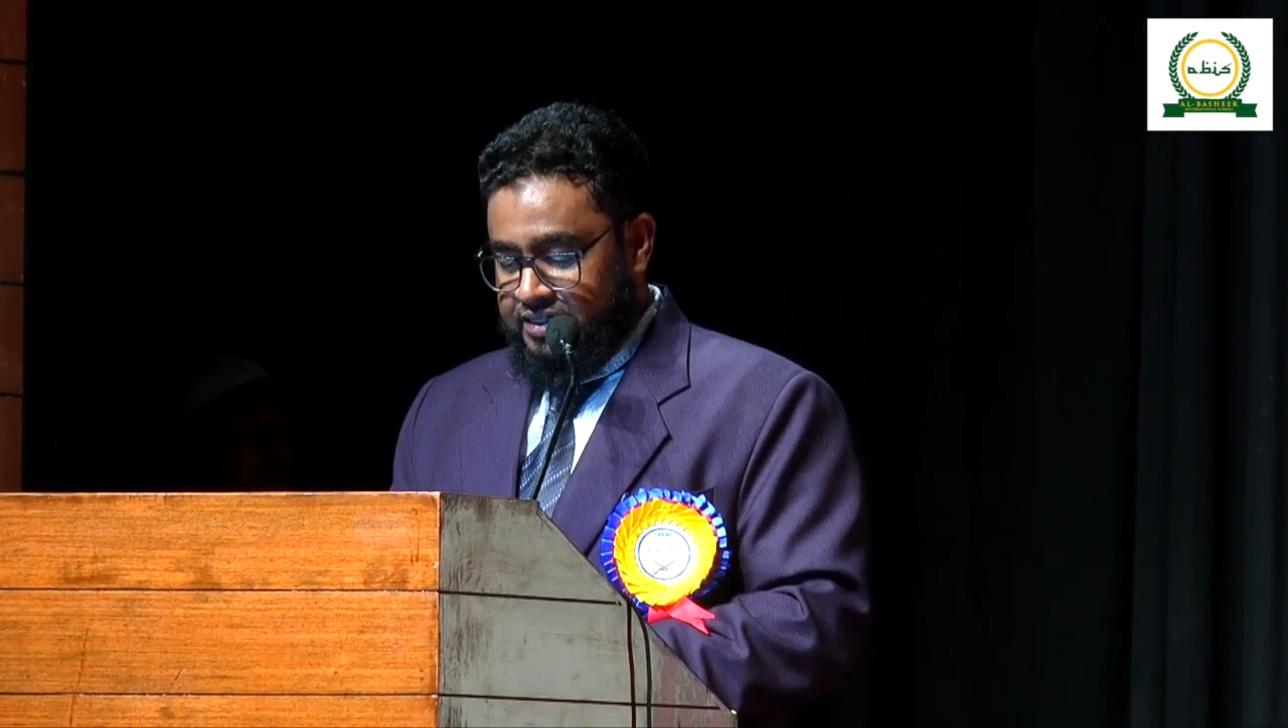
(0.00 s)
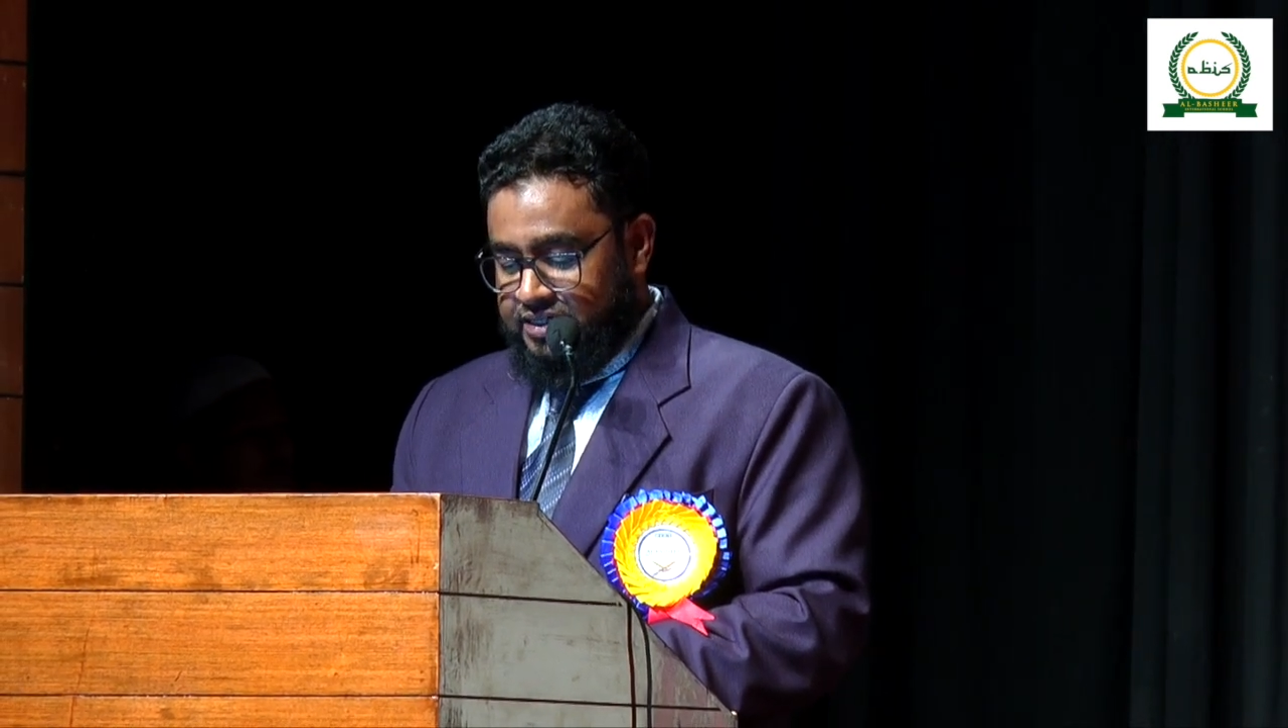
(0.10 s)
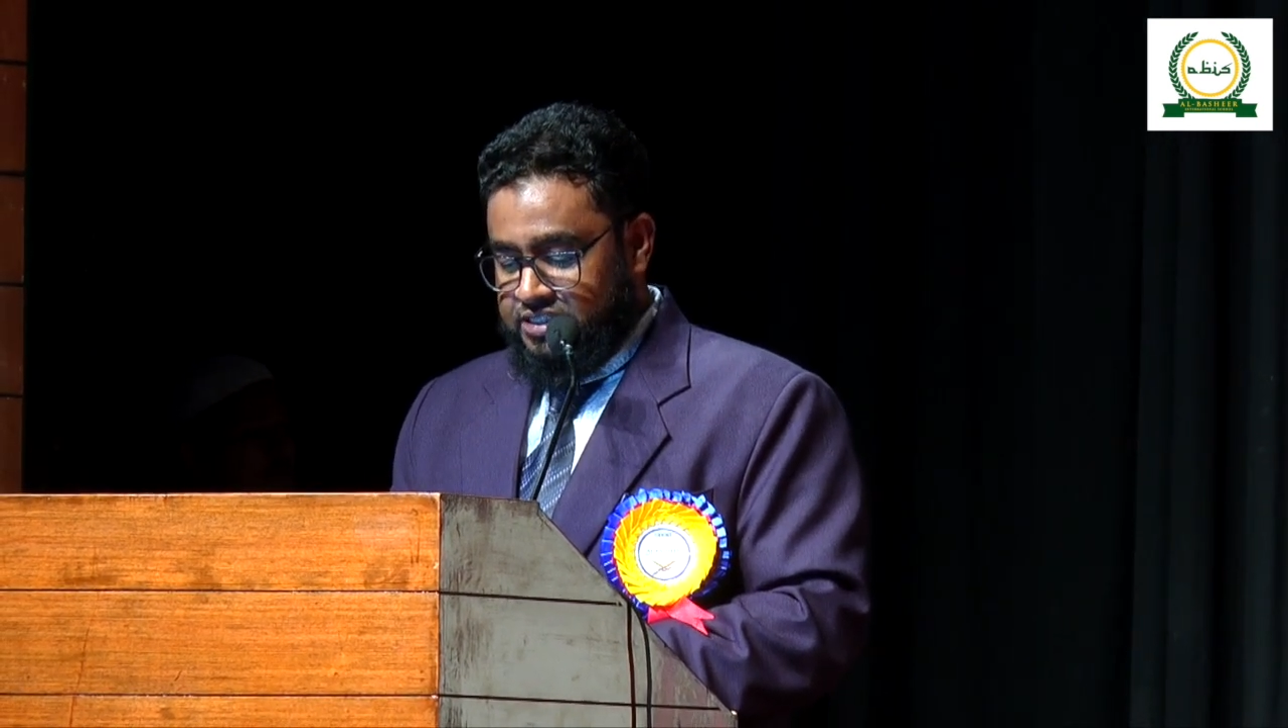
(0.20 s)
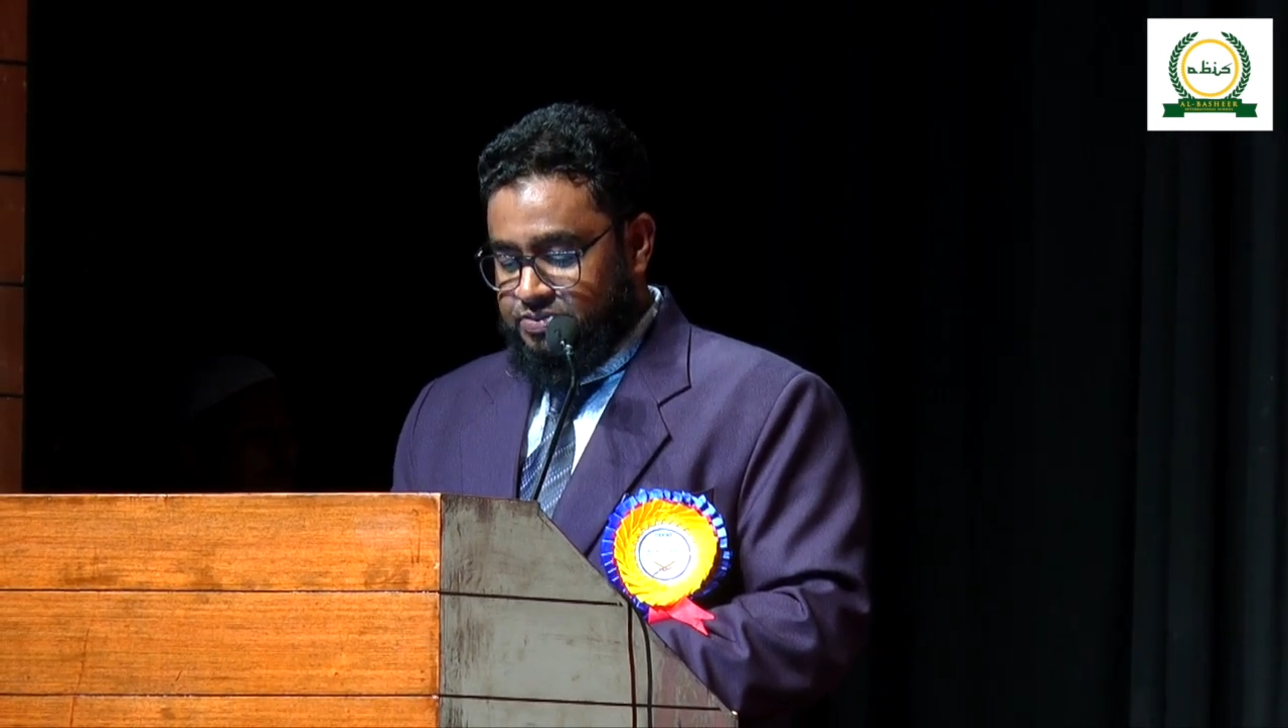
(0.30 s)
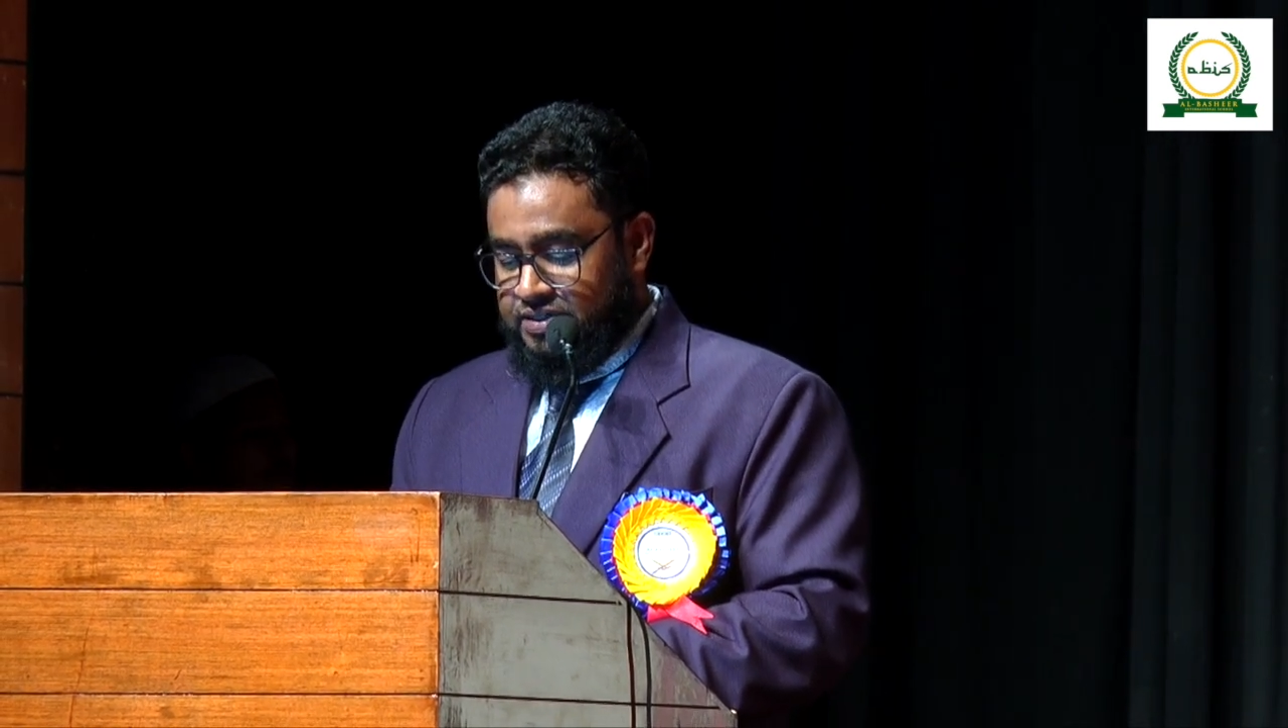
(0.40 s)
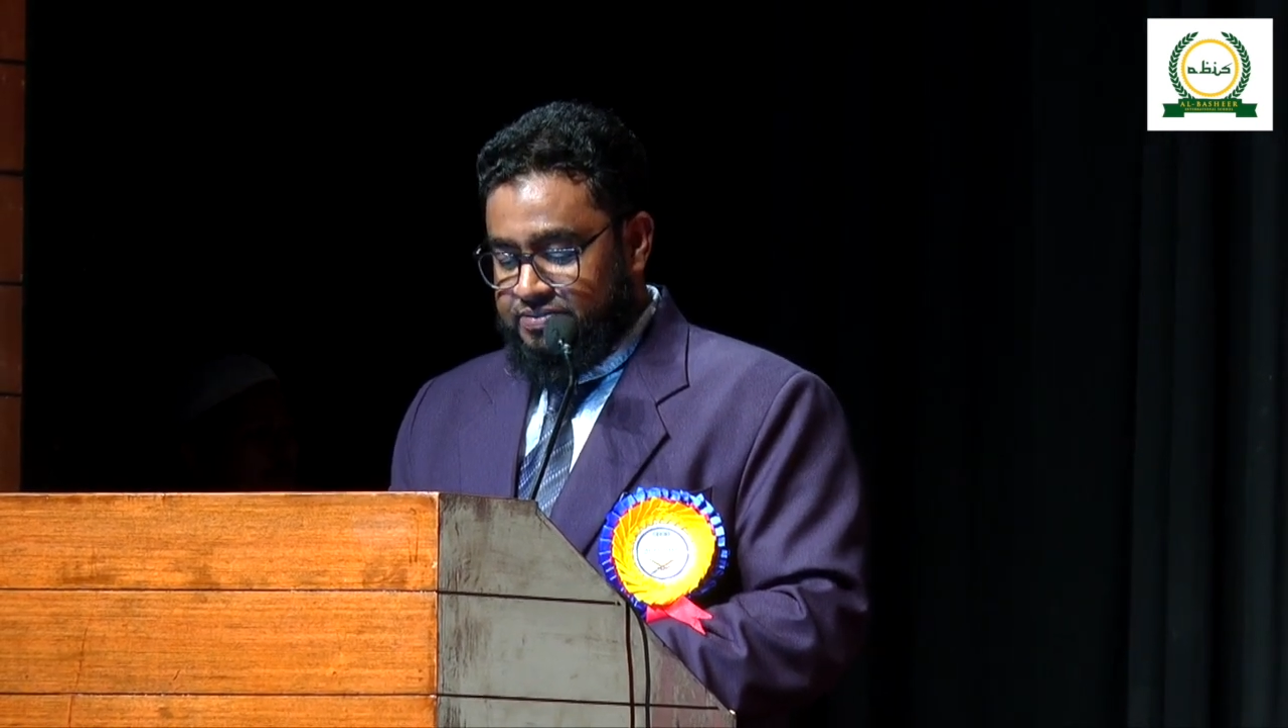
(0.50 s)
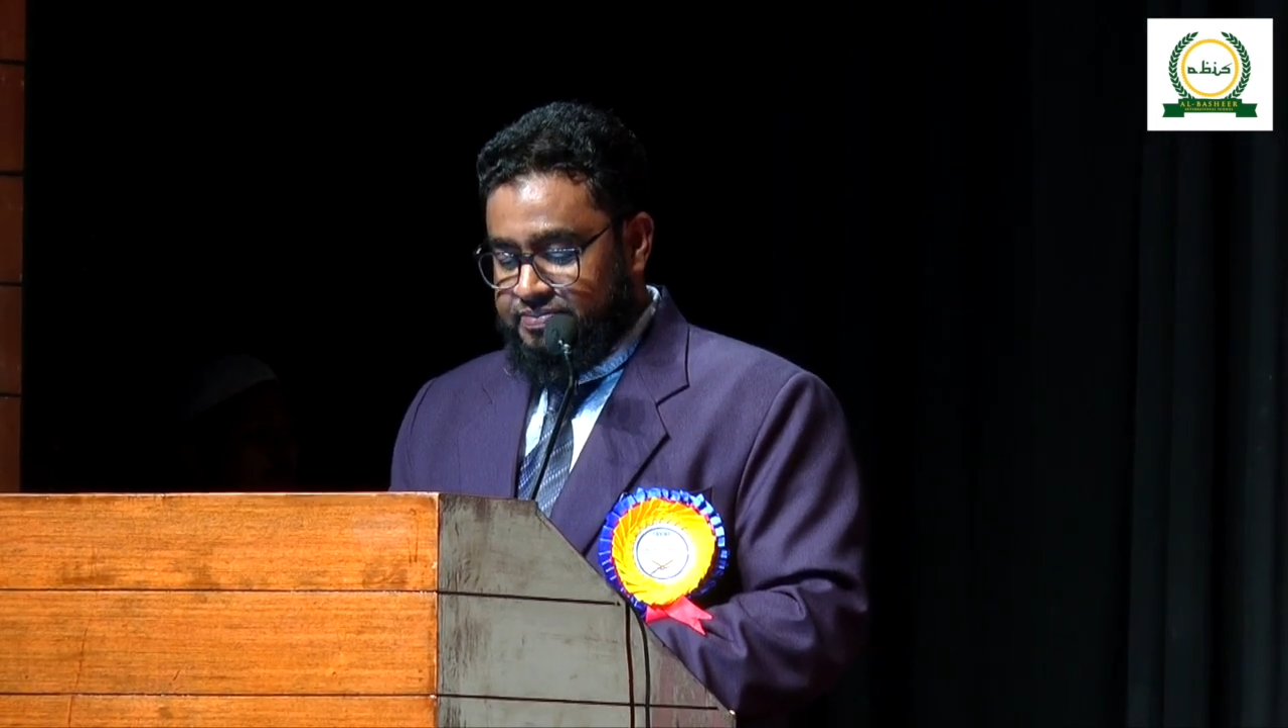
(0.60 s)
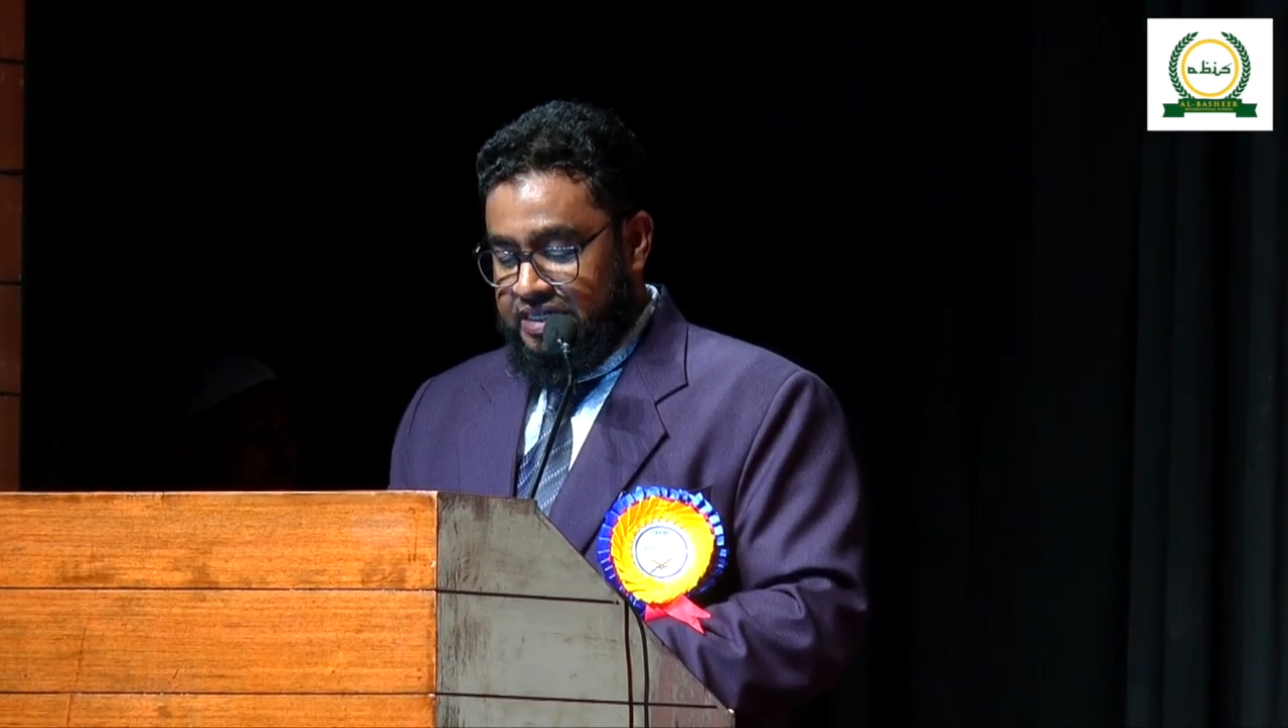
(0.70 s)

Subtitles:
girls were